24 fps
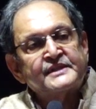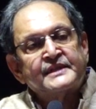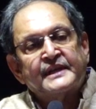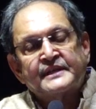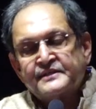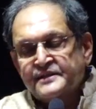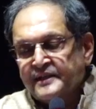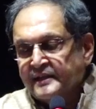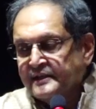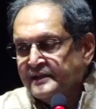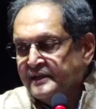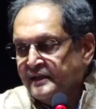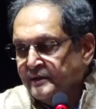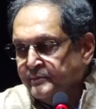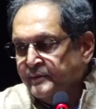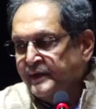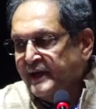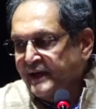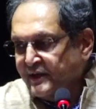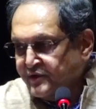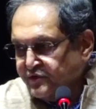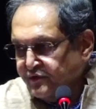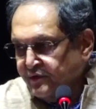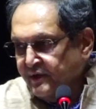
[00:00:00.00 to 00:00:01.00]
Sanchit
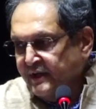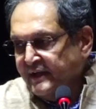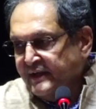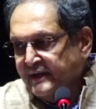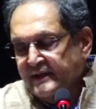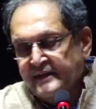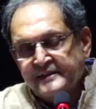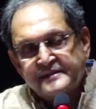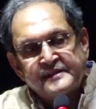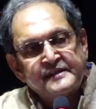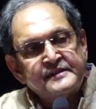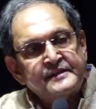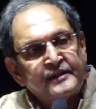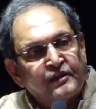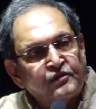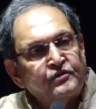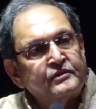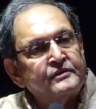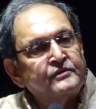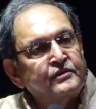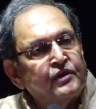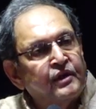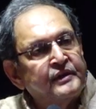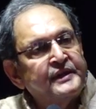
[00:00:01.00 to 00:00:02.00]
Karma actually is
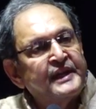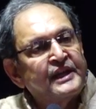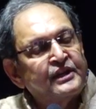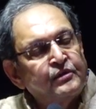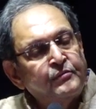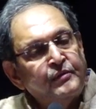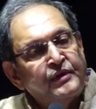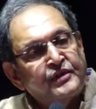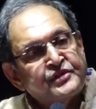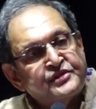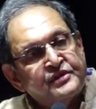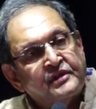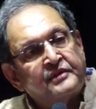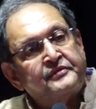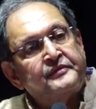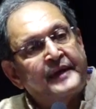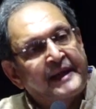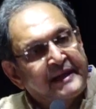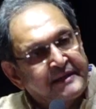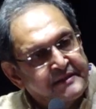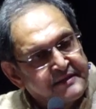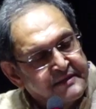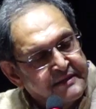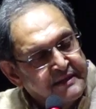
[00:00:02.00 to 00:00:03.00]
not accumulation of
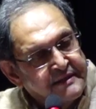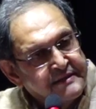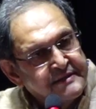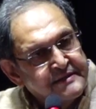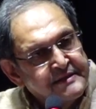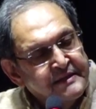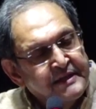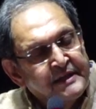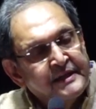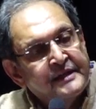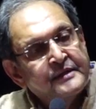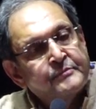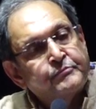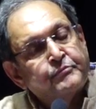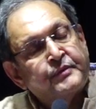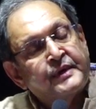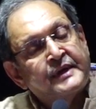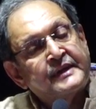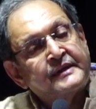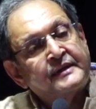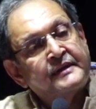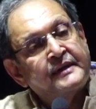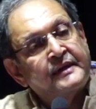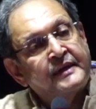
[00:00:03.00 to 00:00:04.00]
actions,
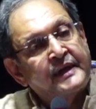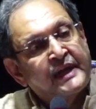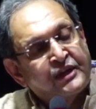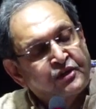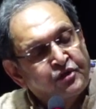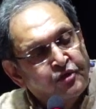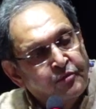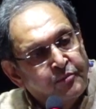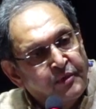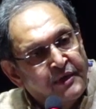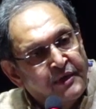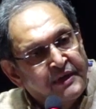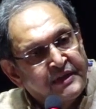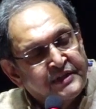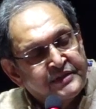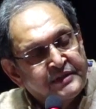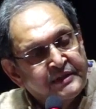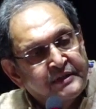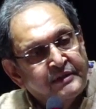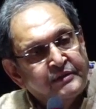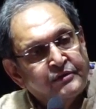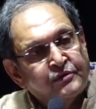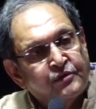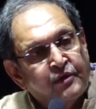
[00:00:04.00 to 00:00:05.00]
but the
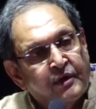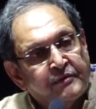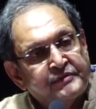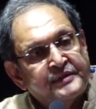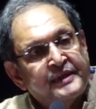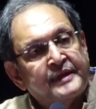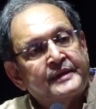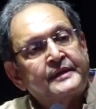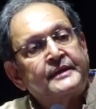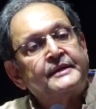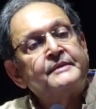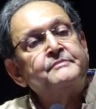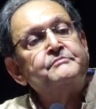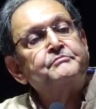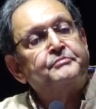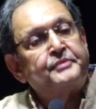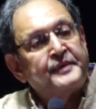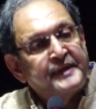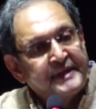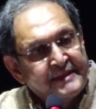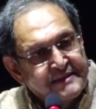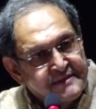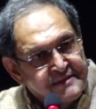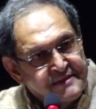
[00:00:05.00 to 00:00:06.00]
accumulation of the
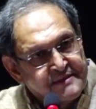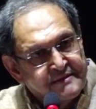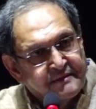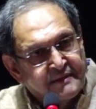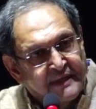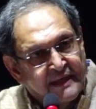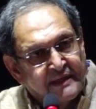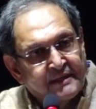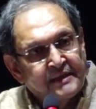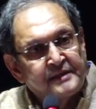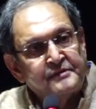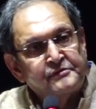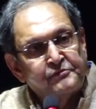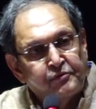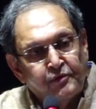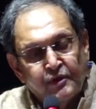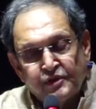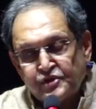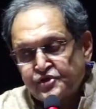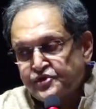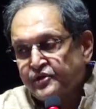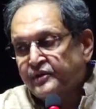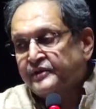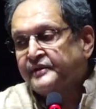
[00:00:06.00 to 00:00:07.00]
imprints that
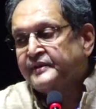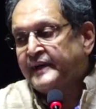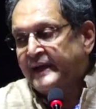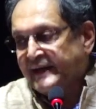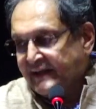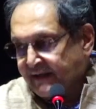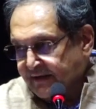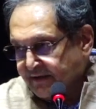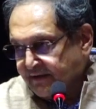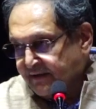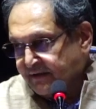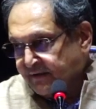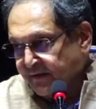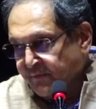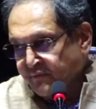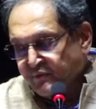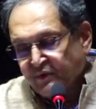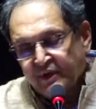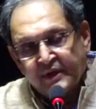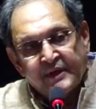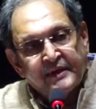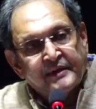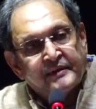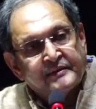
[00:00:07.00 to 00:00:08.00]
influence your character
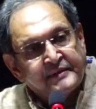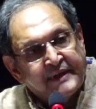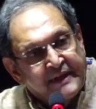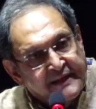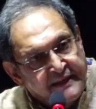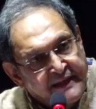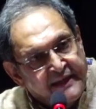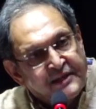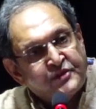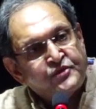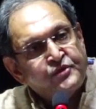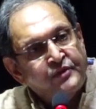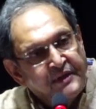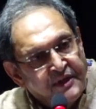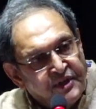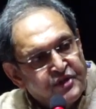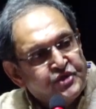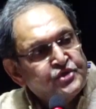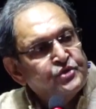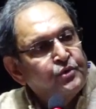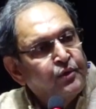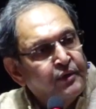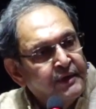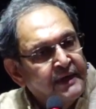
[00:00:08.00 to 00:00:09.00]
that actually is
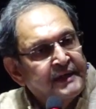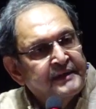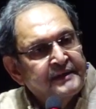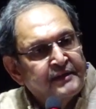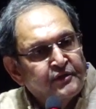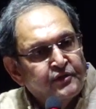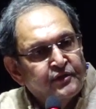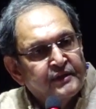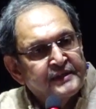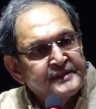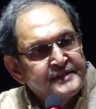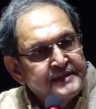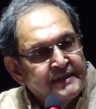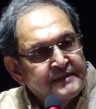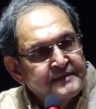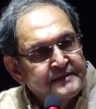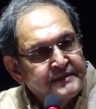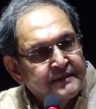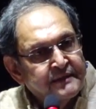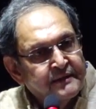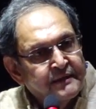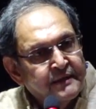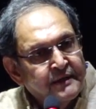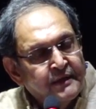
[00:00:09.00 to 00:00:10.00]
stored under your
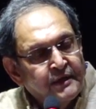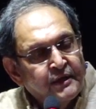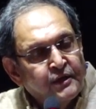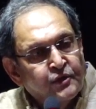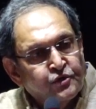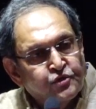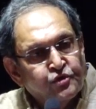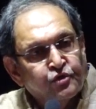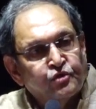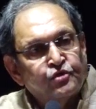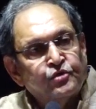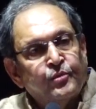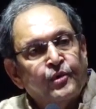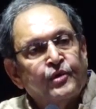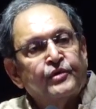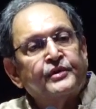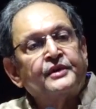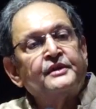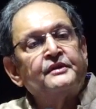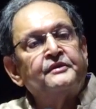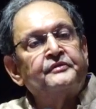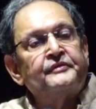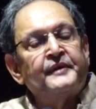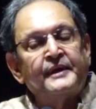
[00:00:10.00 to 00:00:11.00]
Sanchit. So tomorrow
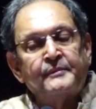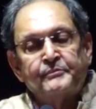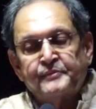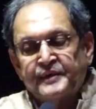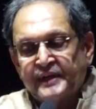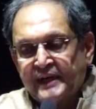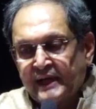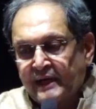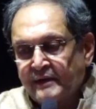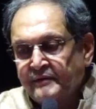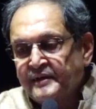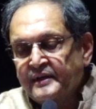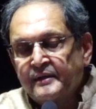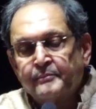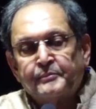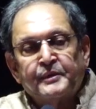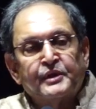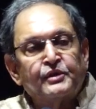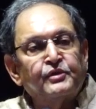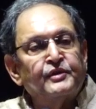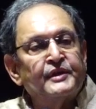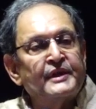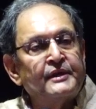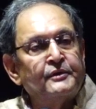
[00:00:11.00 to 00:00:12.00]
if I behave in a
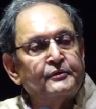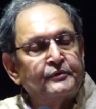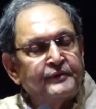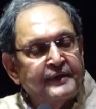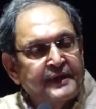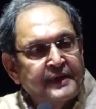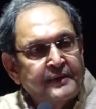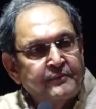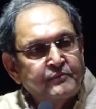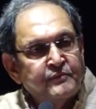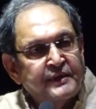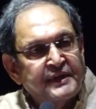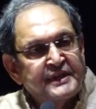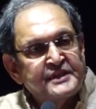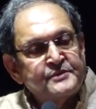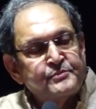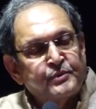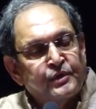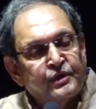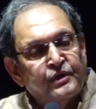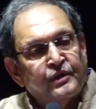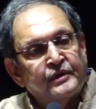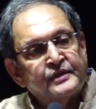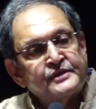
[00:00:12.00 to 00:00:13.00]
particular way, it's
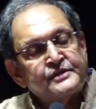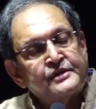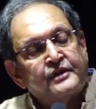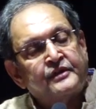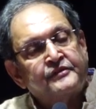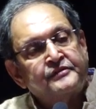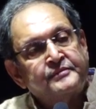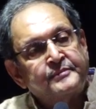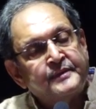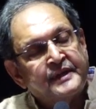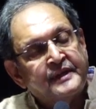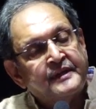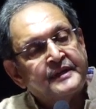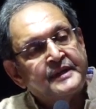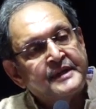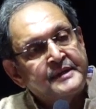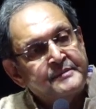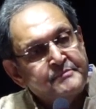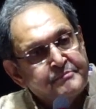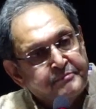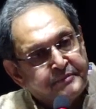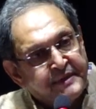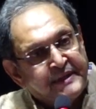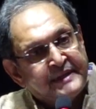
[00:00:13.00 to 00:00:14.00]
because of the
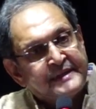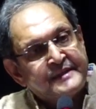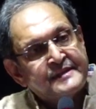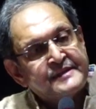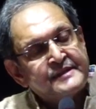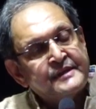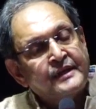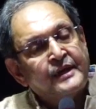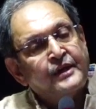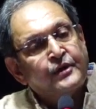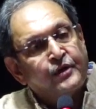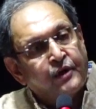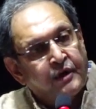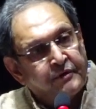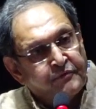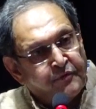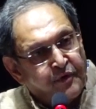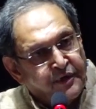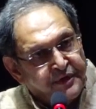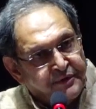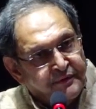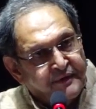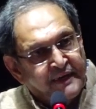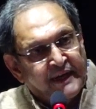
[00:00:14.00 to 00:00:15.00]
imprints of
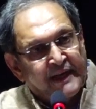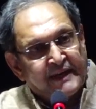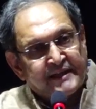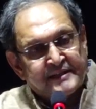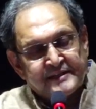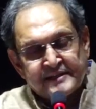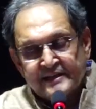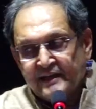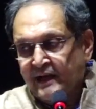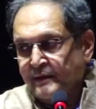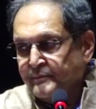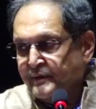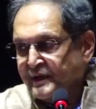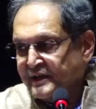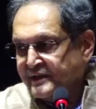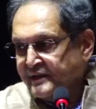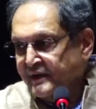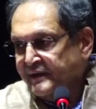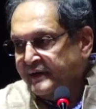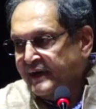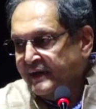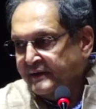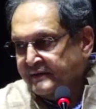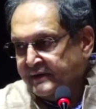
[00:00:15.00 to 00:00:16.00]
whatever action I might
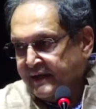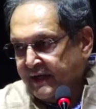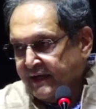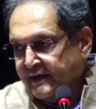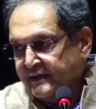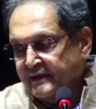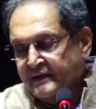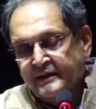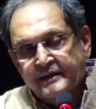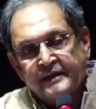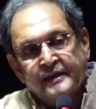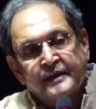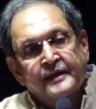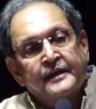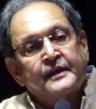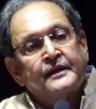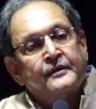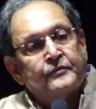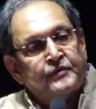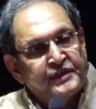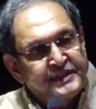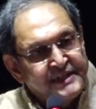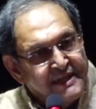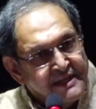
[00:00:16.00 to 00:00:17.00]
have taken,
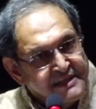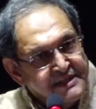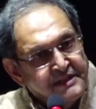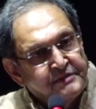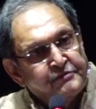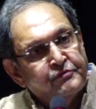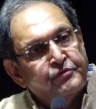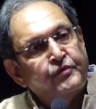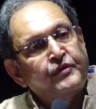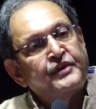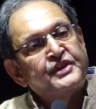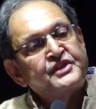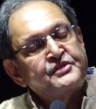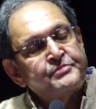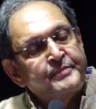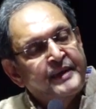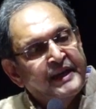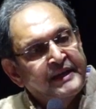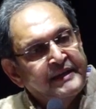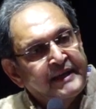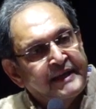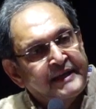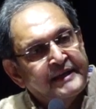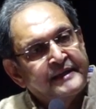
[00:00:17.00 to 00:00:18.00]
which has influenced
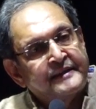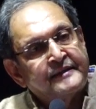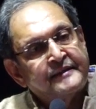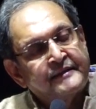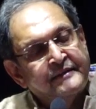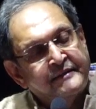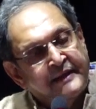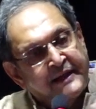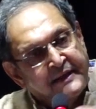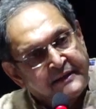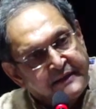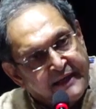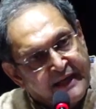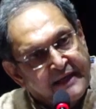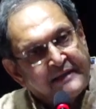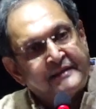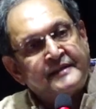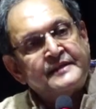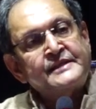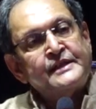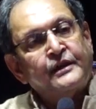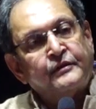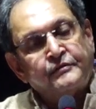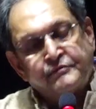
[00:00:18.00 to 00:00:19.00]
my character, and that
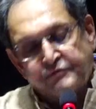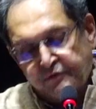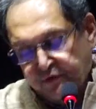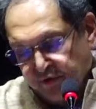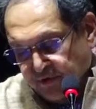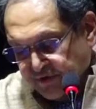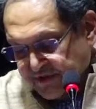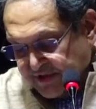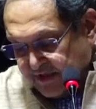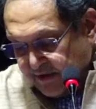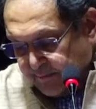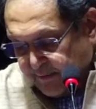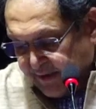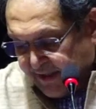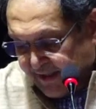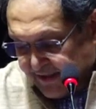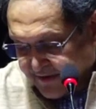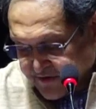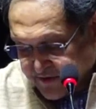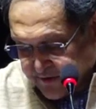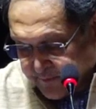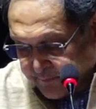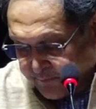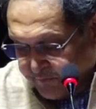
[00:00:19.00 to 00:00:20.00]
is now influencing my
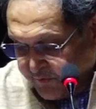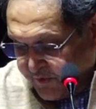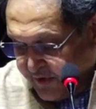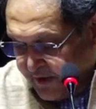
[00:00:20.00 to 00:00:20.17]
action.